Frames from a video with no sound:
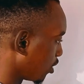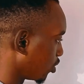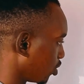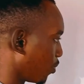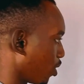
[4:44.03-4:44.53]
to
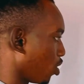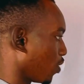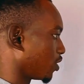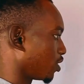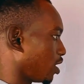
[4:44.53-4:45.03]
the power of
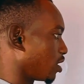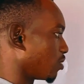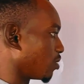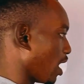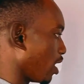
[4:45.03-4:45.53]
6
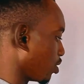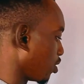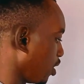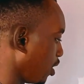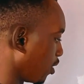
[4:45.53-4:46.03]
minus
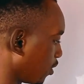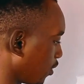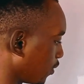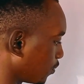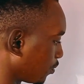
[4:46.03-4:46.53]
3.
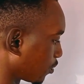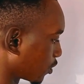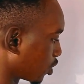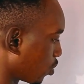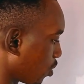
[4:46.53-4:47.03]

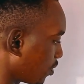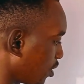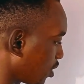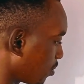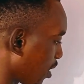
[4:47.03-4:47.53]
So we have
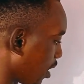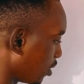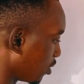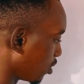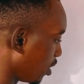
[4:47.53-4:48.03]
6
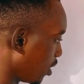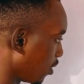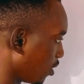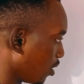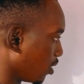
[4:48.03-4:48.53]
minus 3.
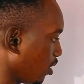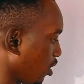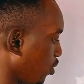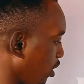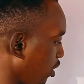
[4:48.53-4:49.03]

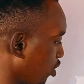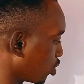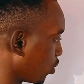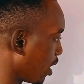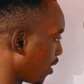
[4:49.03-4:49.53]
Then here also
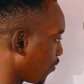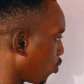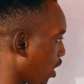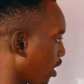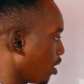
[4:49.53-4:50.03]
we have
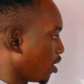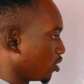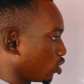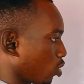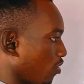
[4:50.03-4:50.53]
y,
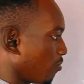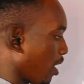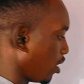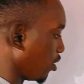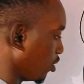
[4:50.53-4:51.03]
12
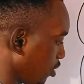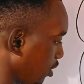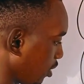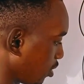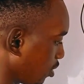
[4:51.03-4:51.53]
minus
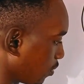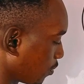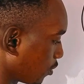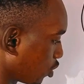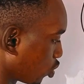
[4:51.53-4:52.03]
6.
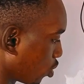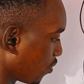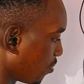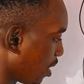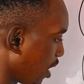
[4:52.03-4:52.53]
12
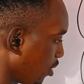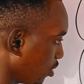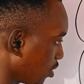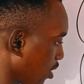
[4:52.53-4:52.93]
minus